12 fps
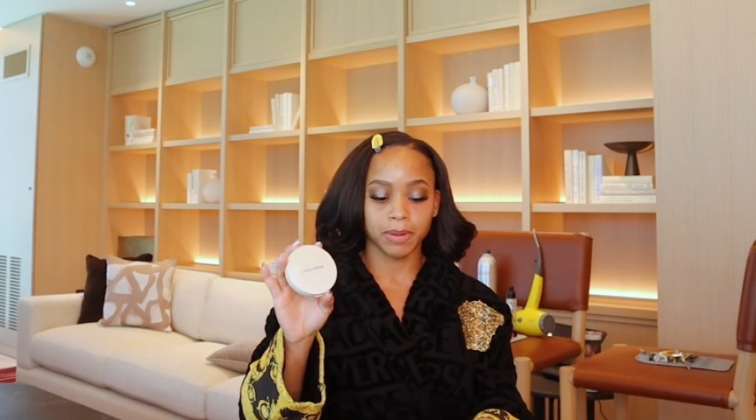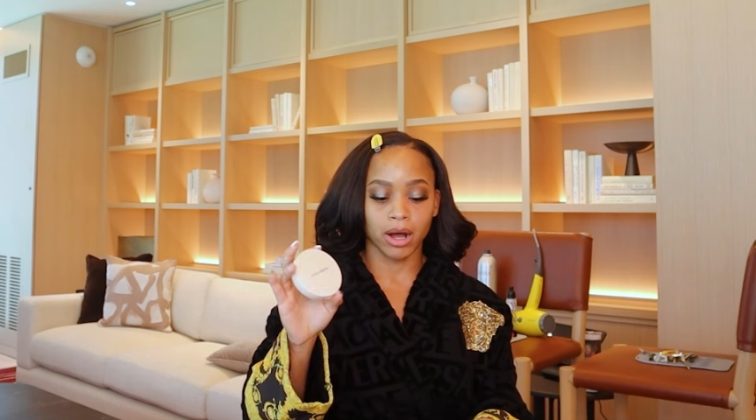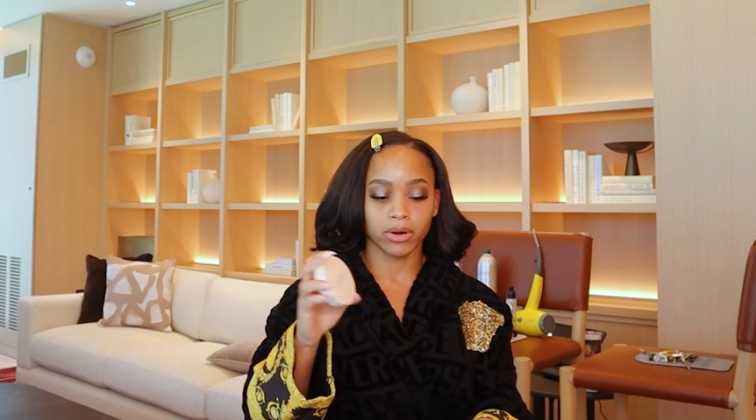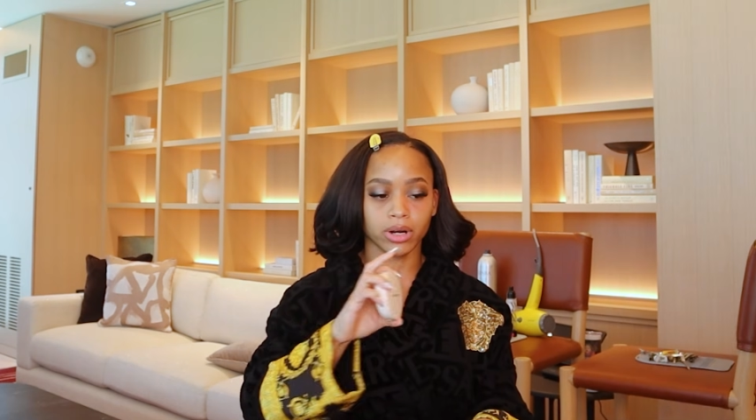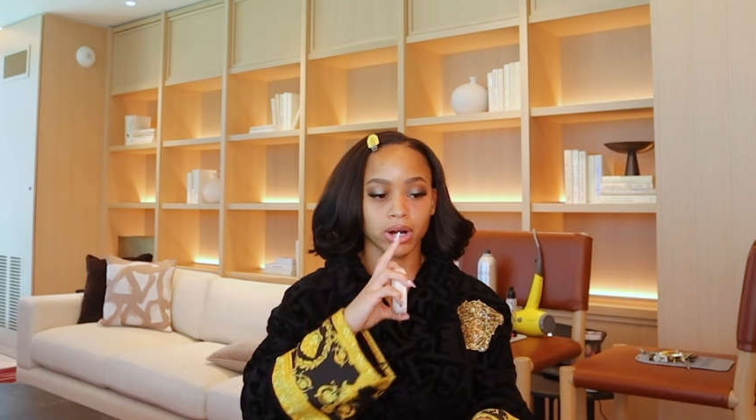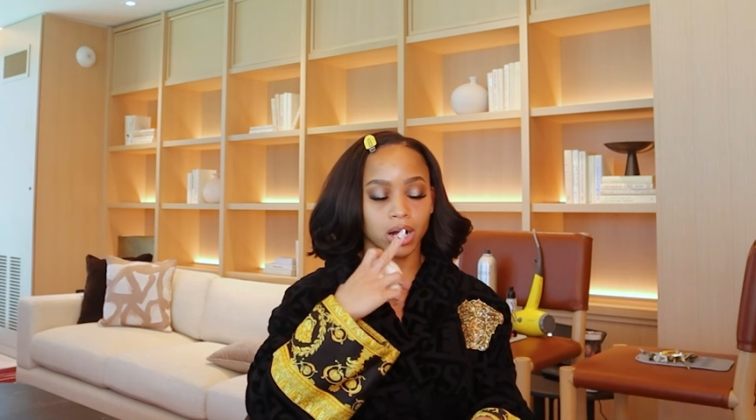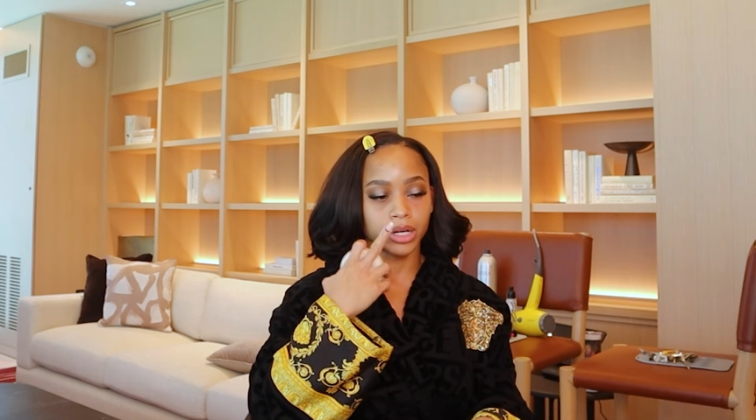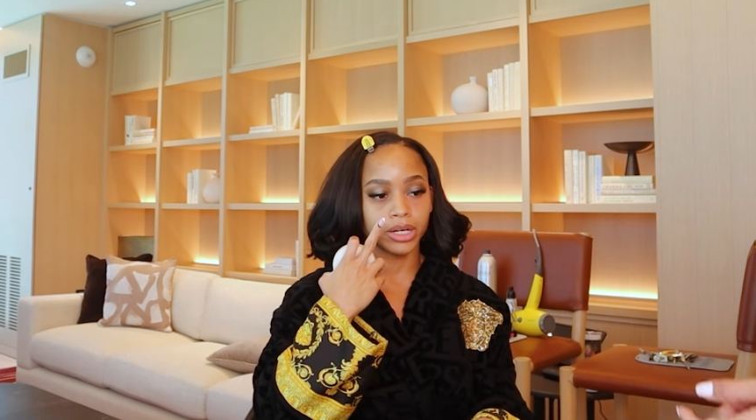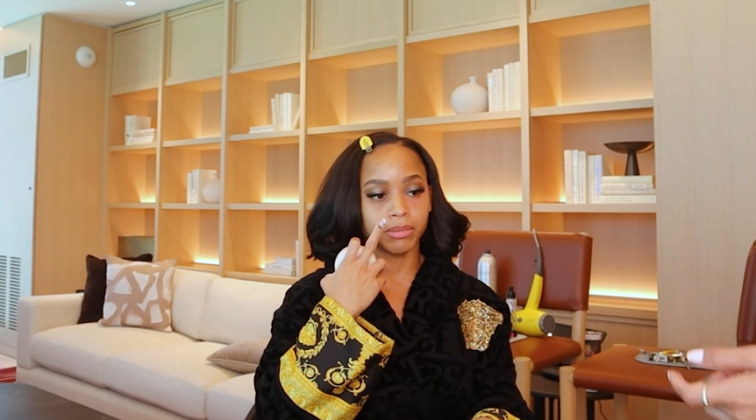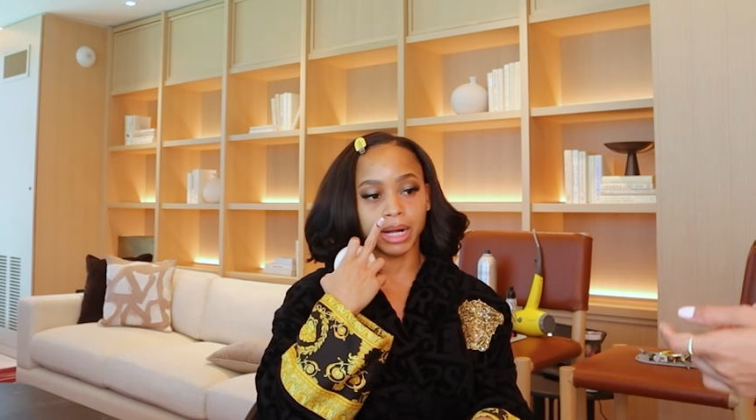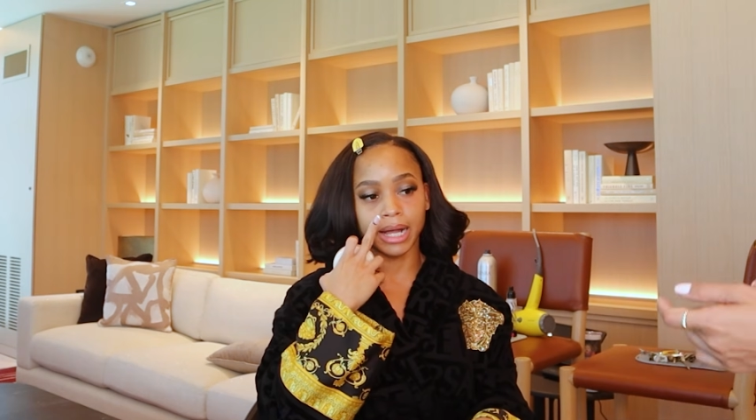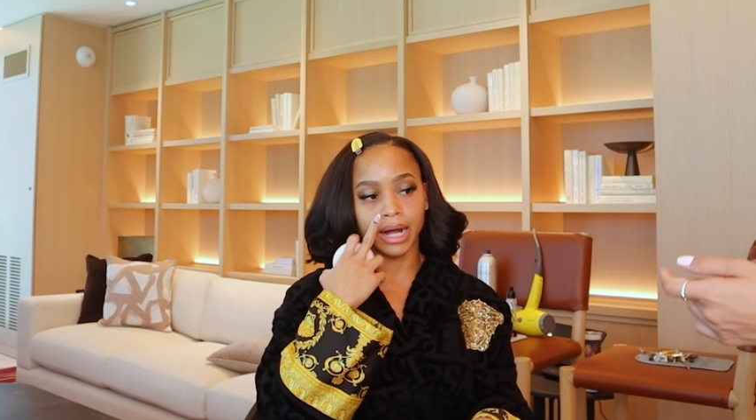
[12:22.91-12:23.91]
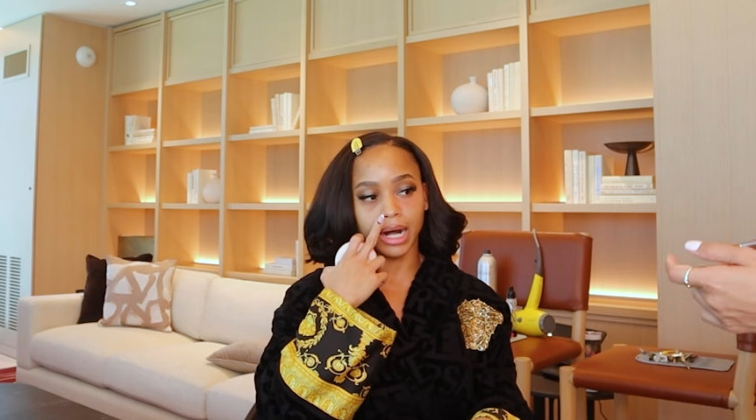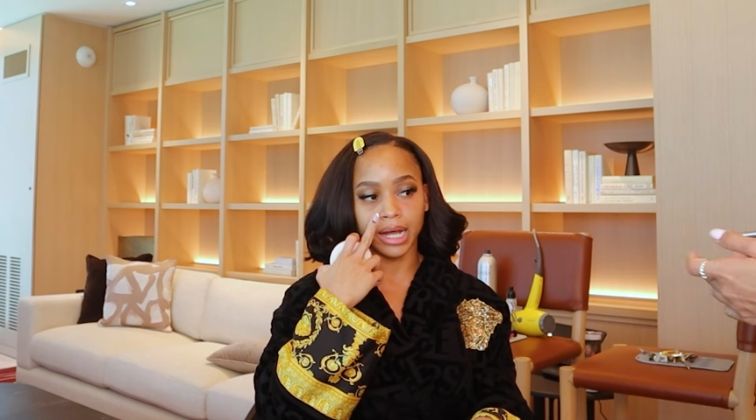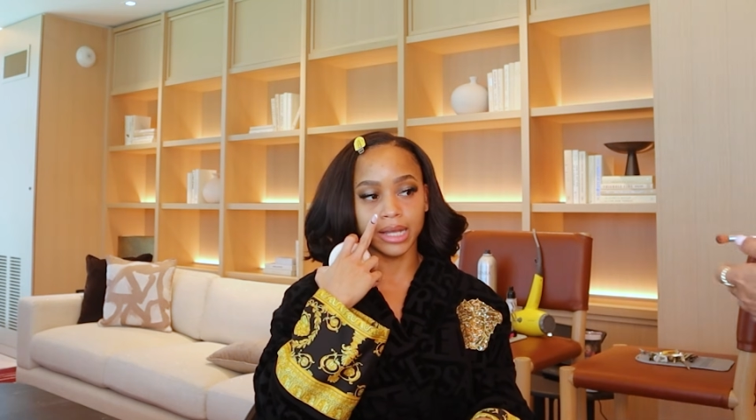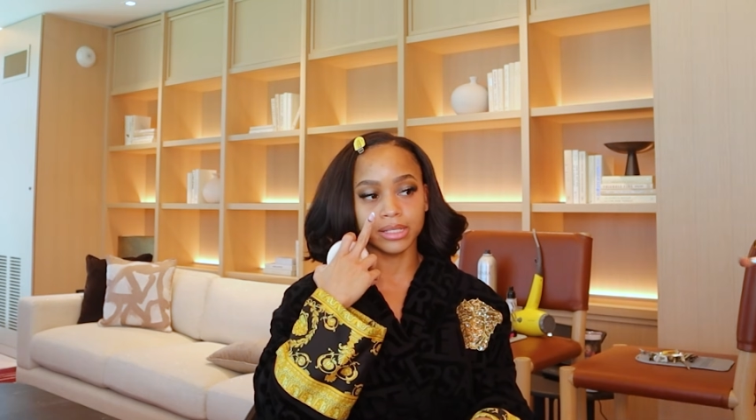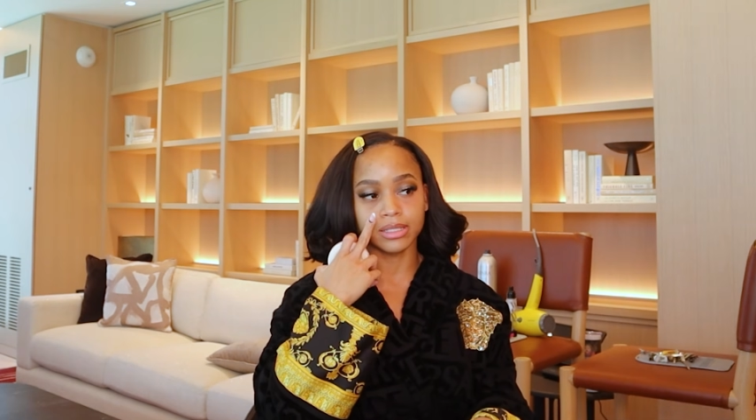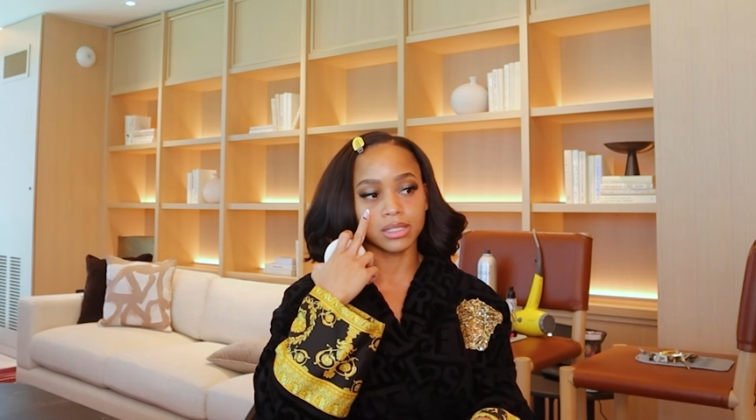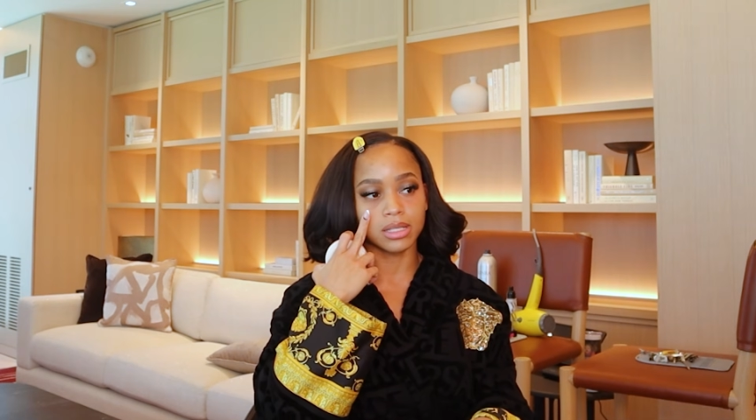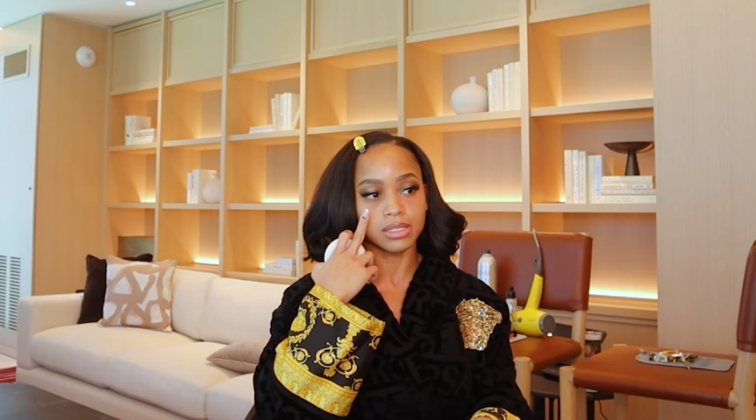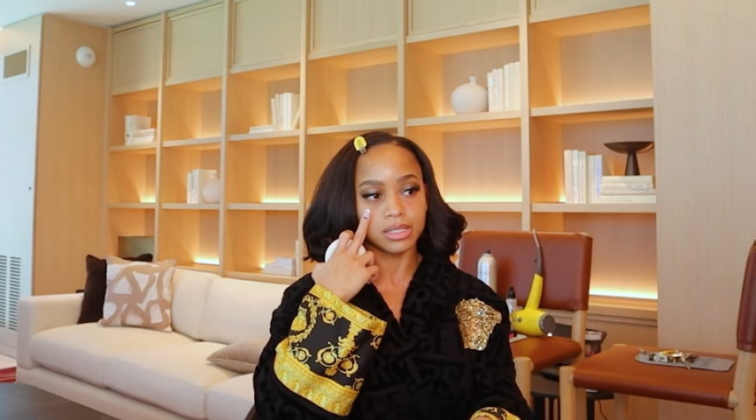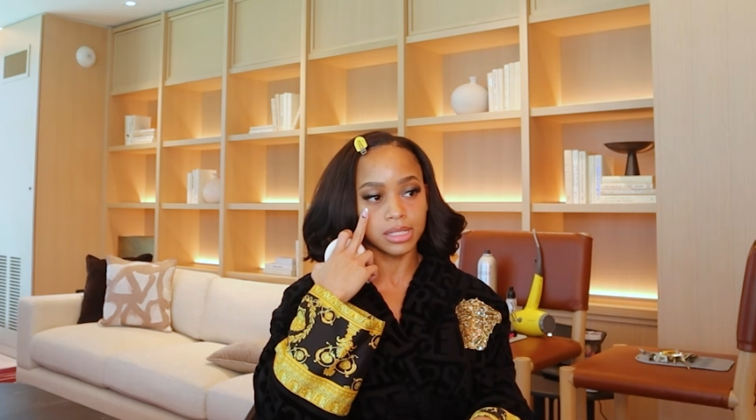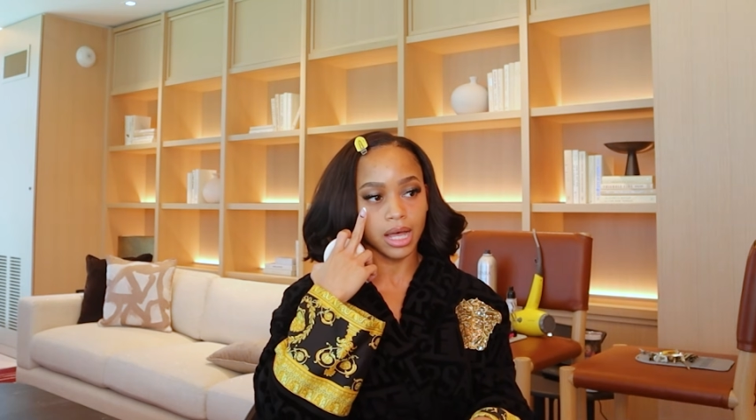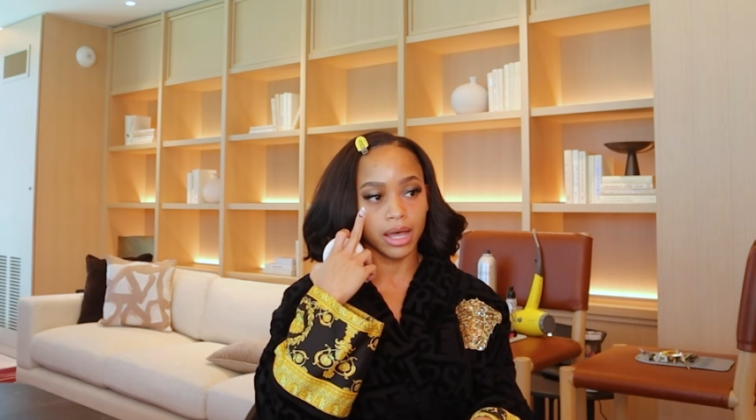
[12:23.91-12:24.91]
powder under my eyes to
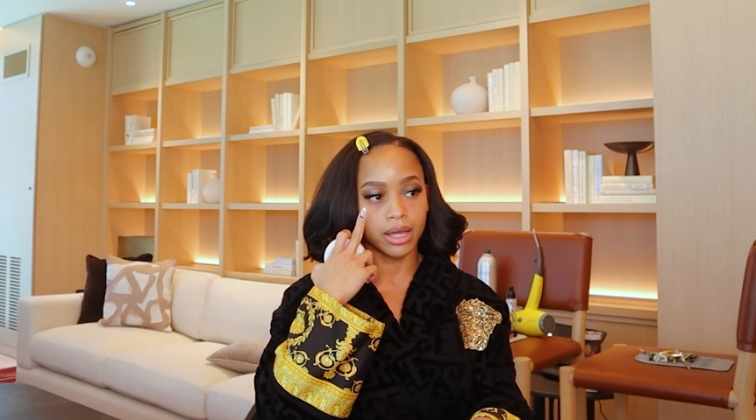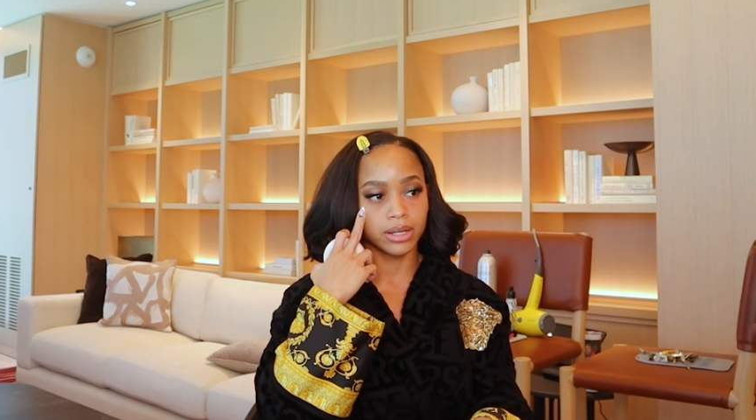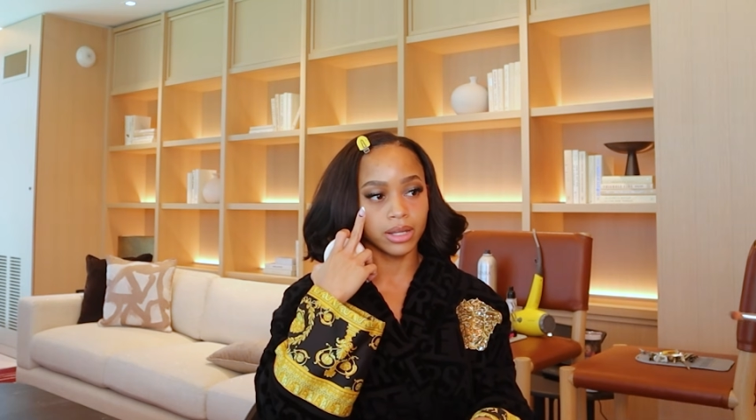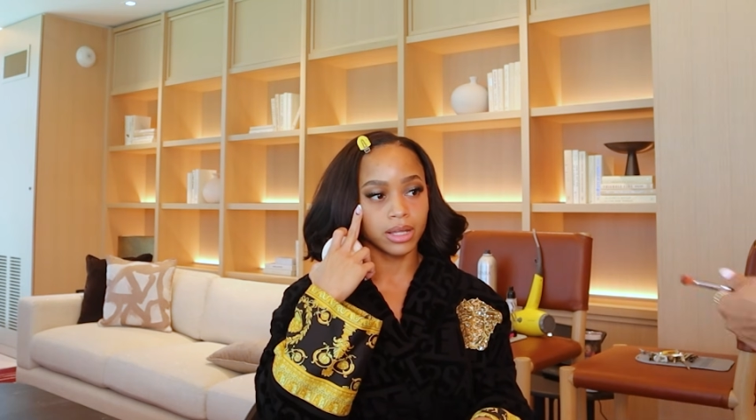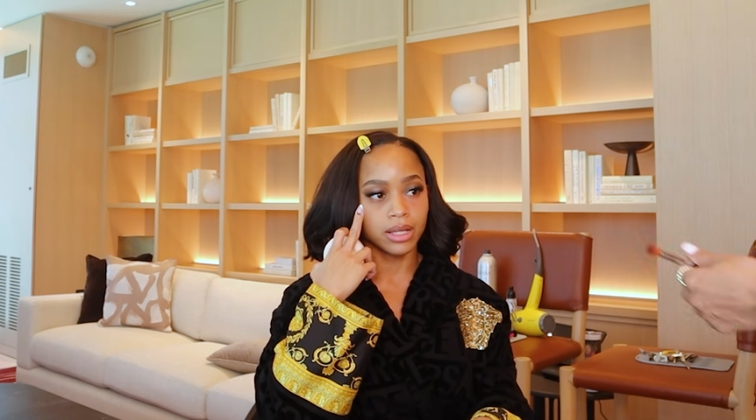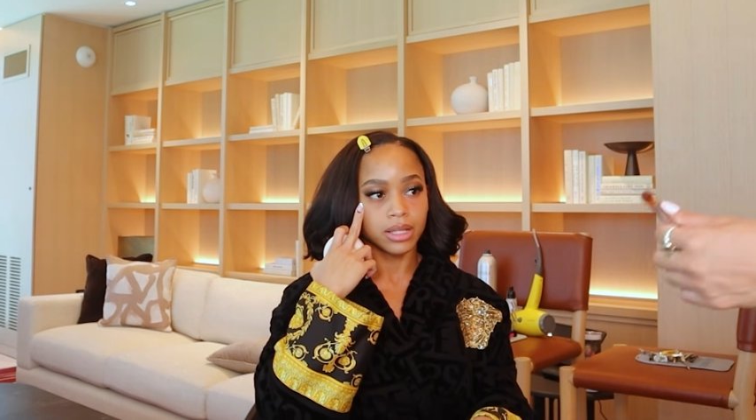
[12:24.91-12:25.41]
set